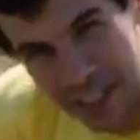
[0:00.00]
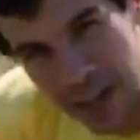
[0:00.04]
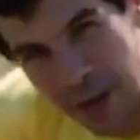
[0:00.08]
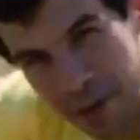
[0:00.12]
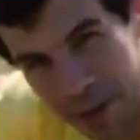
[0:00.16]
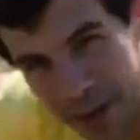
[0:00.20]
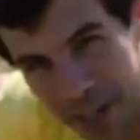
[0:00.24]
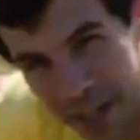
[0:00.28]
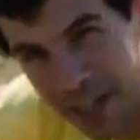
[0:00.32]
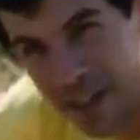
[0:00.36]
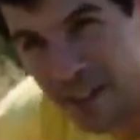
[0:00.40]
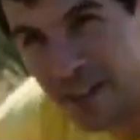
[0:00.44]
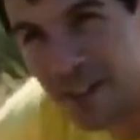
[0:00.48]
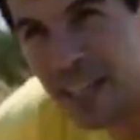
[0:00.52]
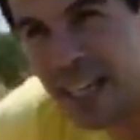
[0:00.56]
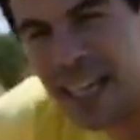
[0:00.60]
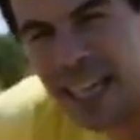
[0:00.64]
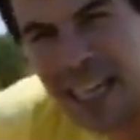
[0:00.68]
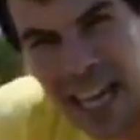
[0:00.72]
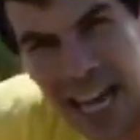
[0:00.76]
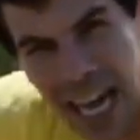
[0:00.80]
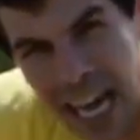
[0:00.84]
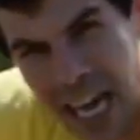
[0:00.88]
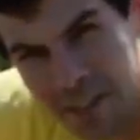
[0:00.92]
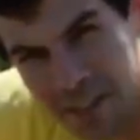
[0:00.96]
don't know,
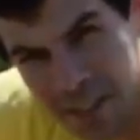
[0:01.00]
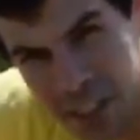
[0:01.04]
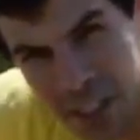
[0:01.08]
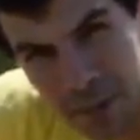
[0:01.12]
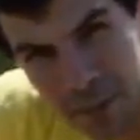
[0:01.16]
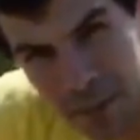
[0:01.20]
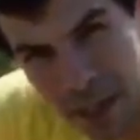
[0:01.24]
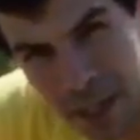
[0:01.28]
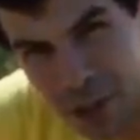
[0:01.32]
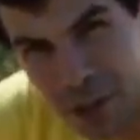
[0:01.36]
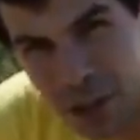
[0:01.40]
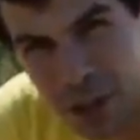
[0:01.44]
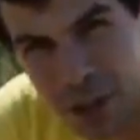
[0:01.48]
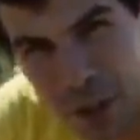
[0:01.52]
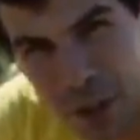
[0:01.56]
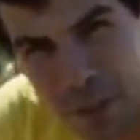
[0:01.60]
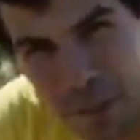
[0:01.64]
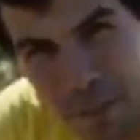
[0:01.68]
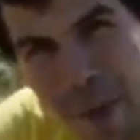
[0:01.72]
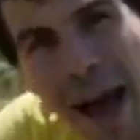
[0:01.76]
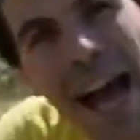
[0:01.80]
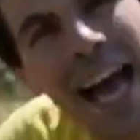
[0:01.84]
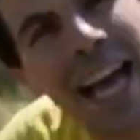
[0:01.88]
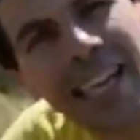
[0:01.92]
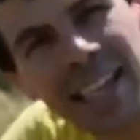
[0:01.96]
I have a special
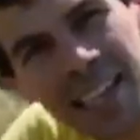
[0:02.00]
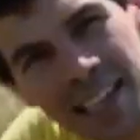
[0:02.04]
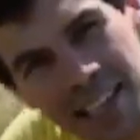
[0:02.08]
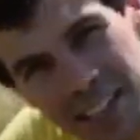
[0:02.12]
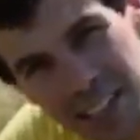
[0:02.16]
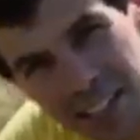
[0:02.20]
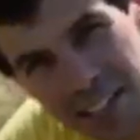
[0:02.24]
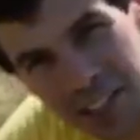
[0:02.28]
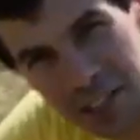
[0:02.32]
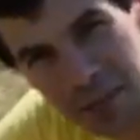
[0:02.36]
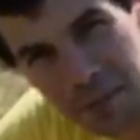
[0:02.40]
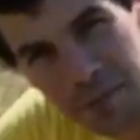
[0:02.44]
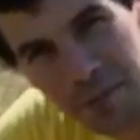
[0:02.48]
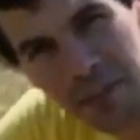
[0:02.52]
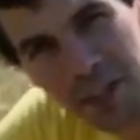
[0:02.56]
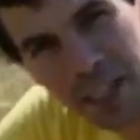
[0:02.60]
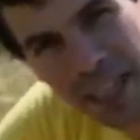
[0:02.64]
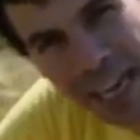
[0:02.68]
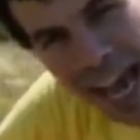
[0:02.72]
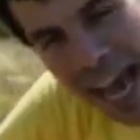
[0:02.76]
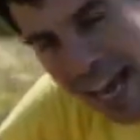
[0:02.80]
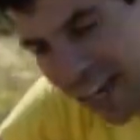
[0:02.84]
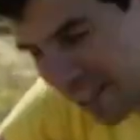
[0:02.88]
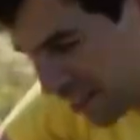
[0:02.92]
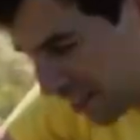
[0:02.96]
magnetism for
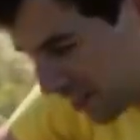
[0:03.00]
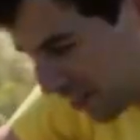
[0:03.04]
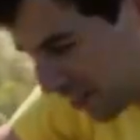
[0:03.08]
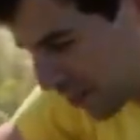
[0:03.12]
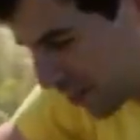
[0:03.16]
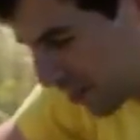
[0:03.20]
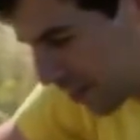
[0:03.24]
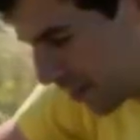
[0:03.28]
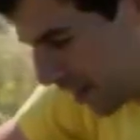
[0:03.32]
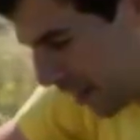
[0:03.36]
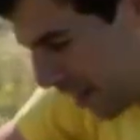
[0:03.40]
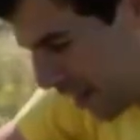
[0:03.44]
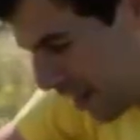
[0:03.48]
cactus.